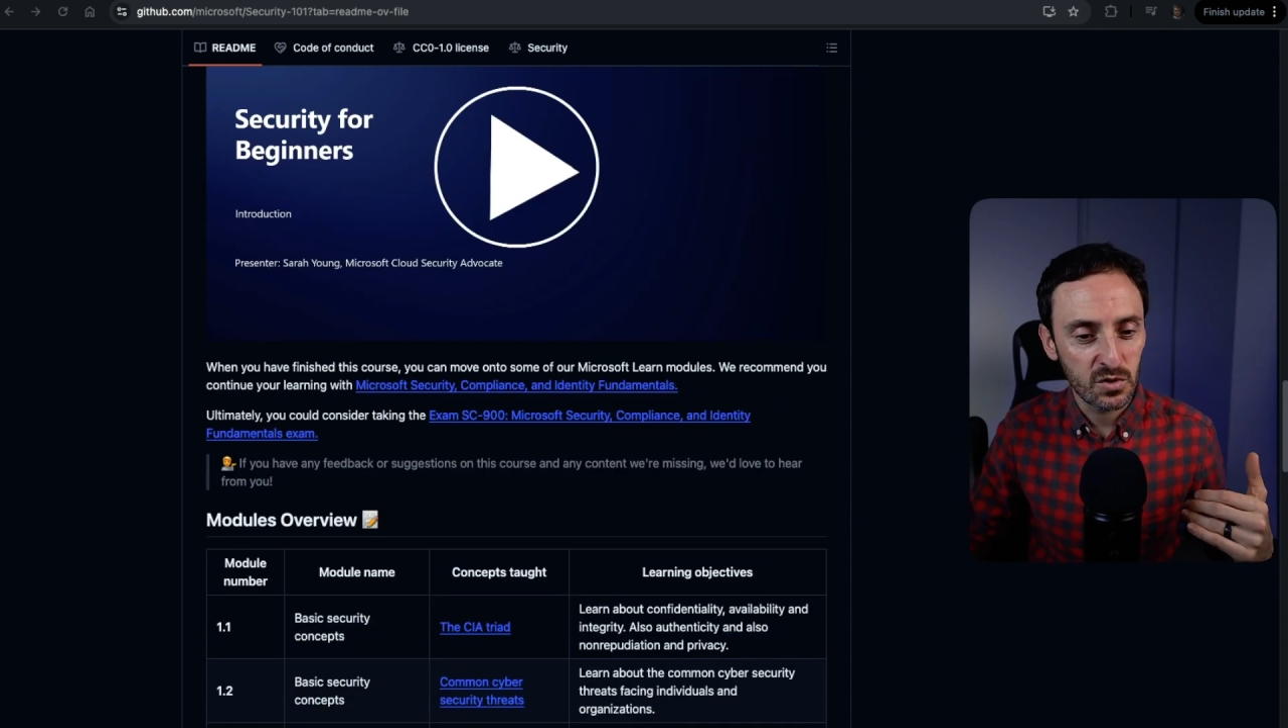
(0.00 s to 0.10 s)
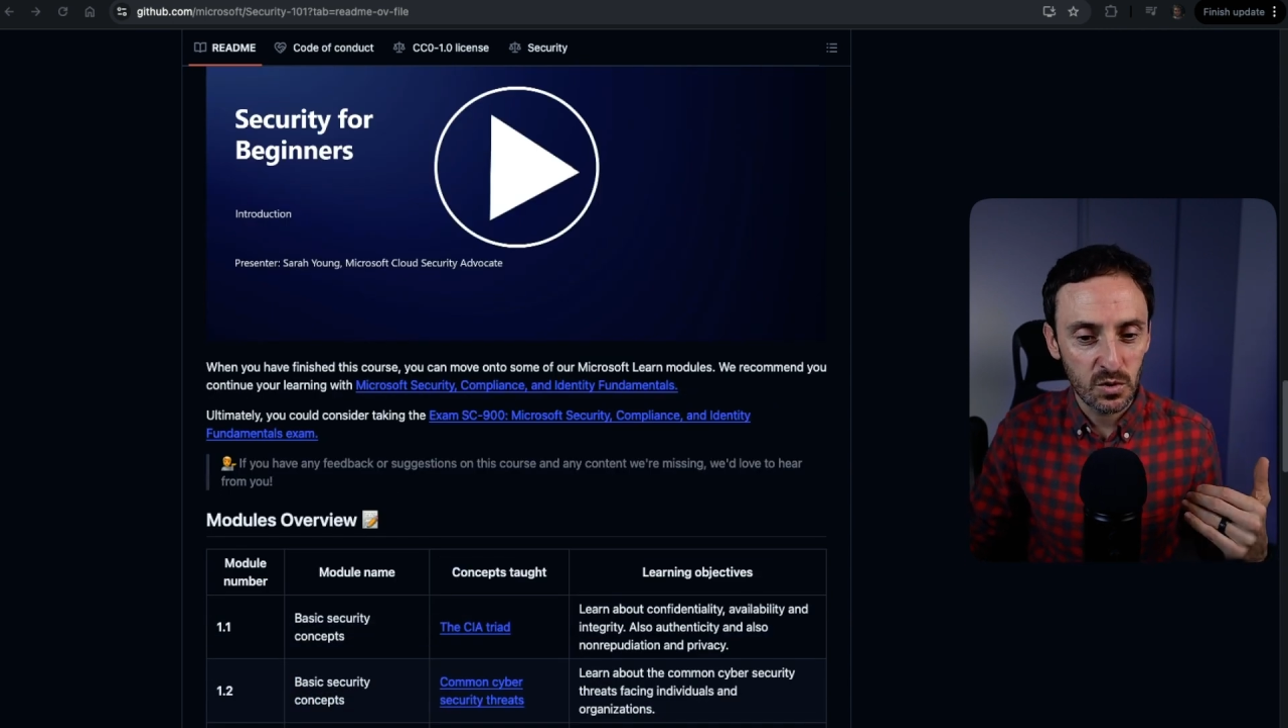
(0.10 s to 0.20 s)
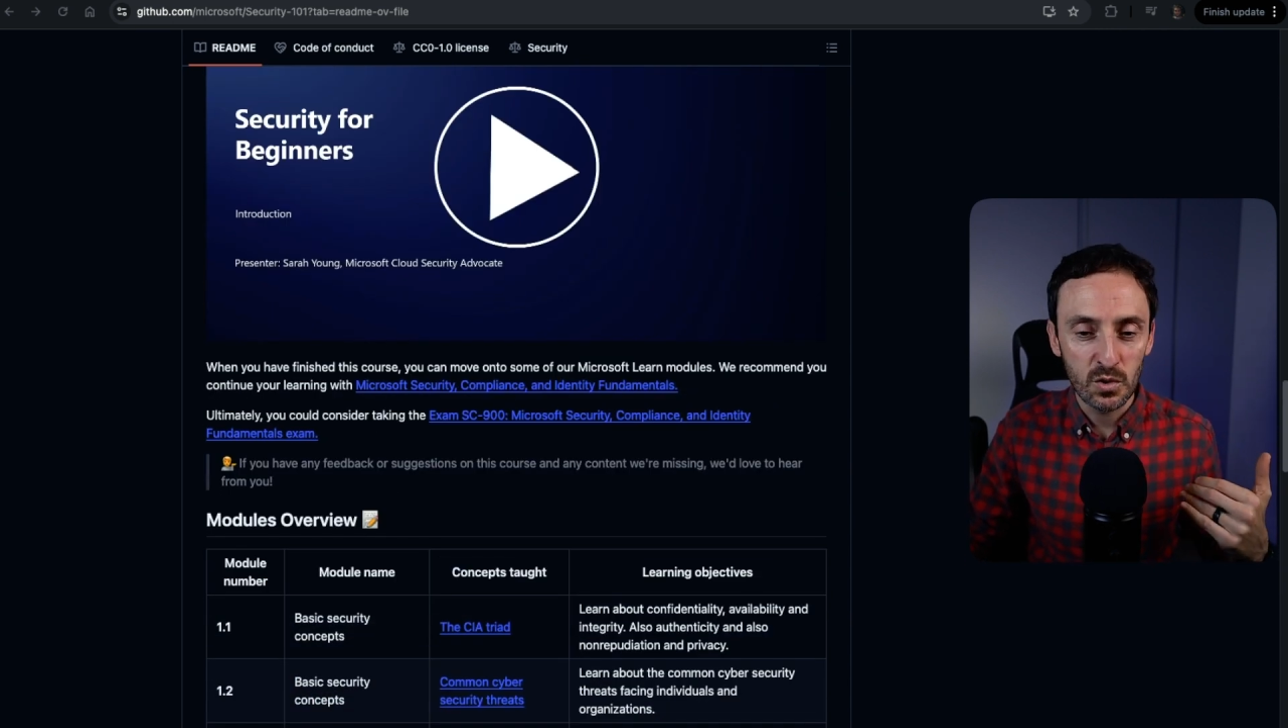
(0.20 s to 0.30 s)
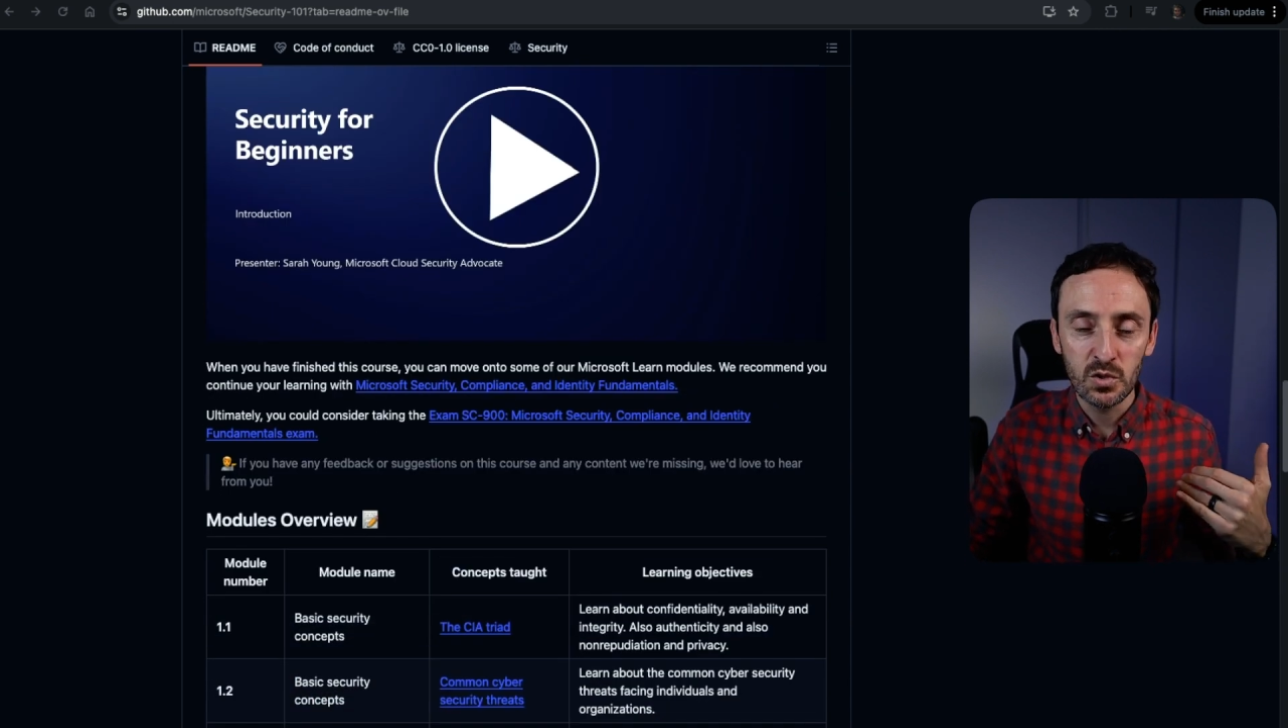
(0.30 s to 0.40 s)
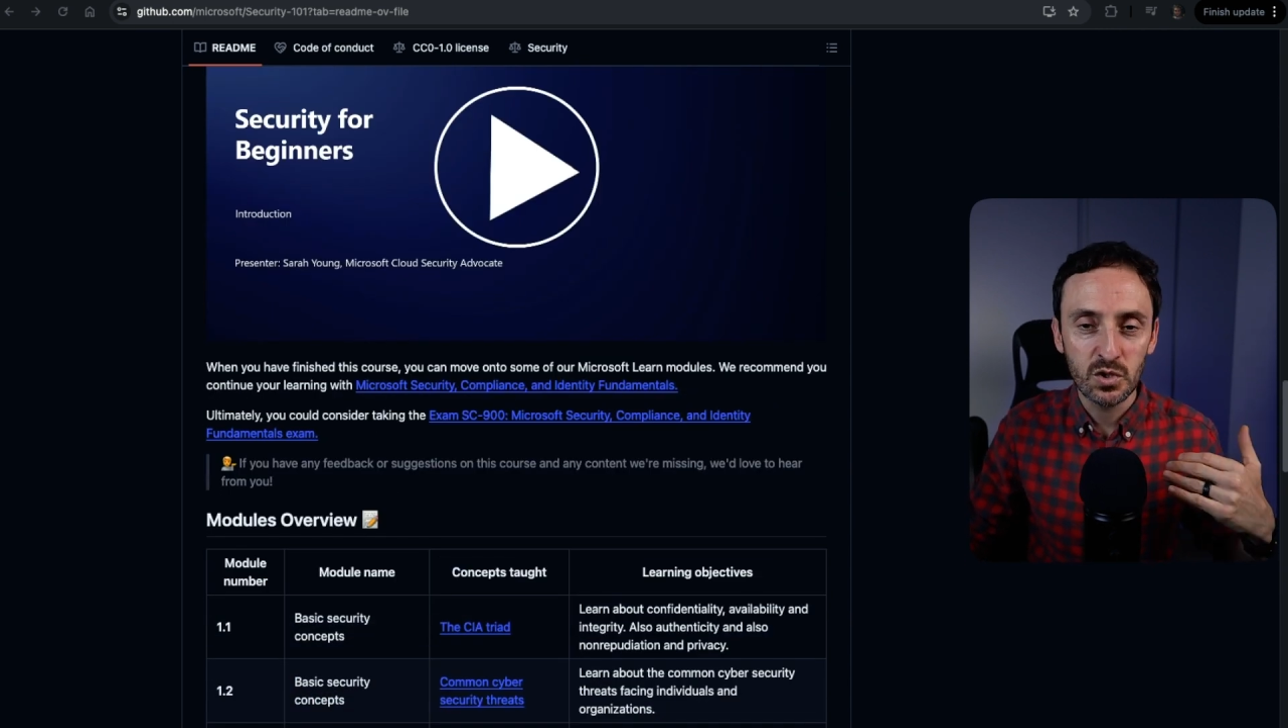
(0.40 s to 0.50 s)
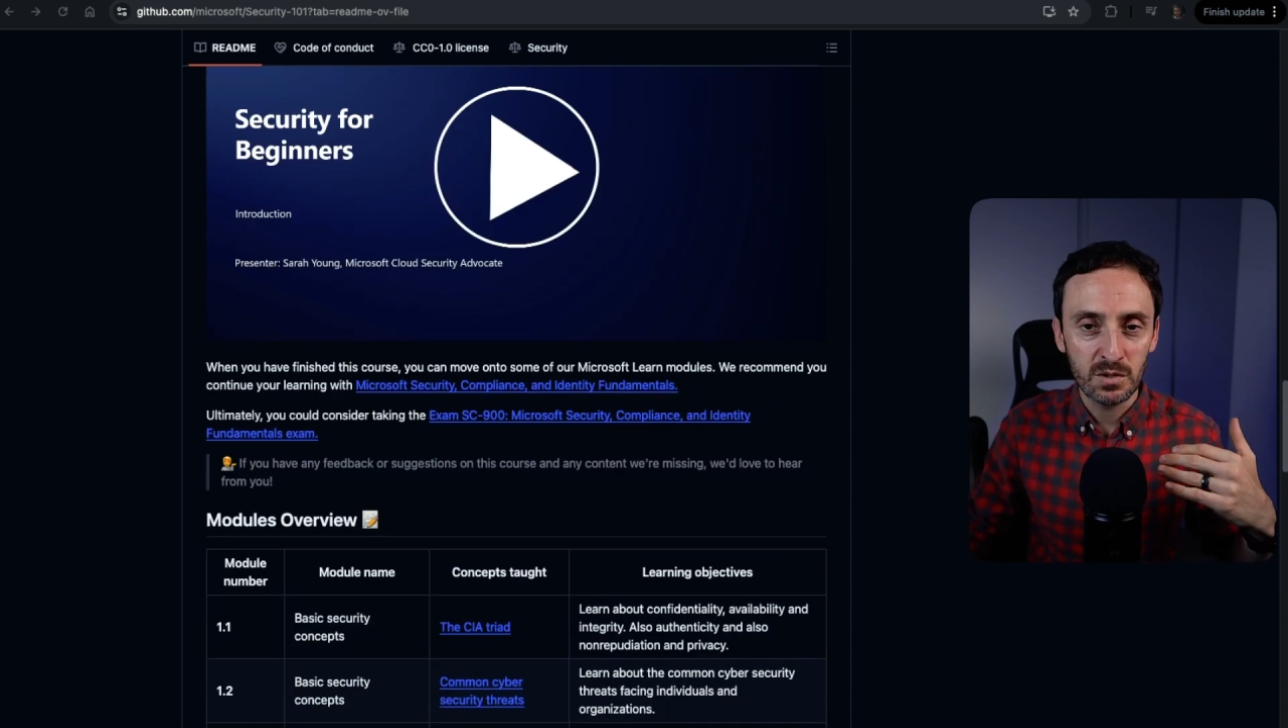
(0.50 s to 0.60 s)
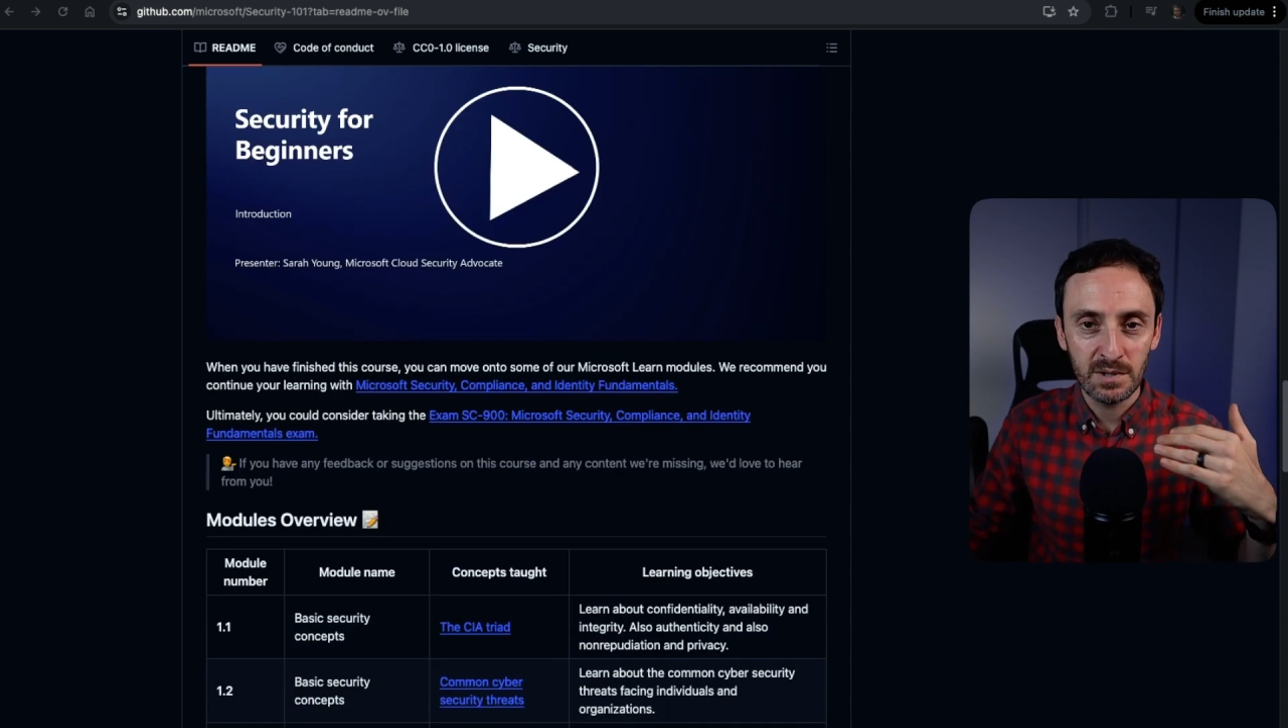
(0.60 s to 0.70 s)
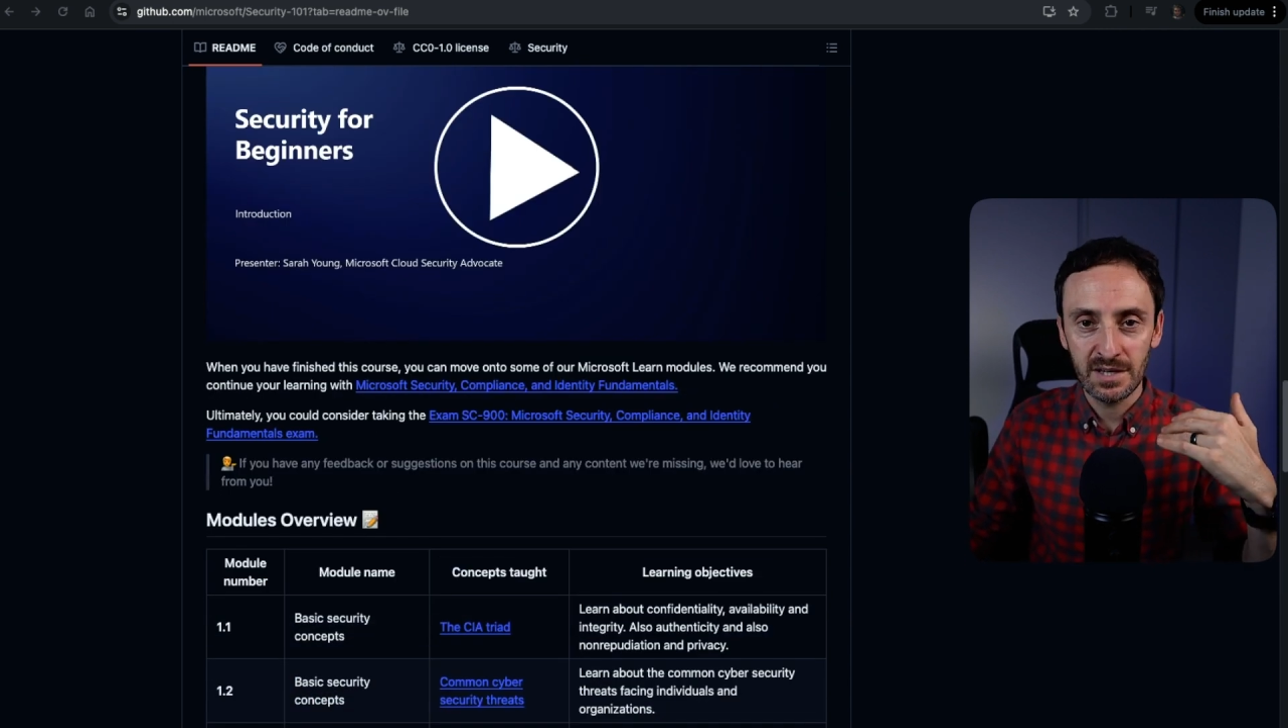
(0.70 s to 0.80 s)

you should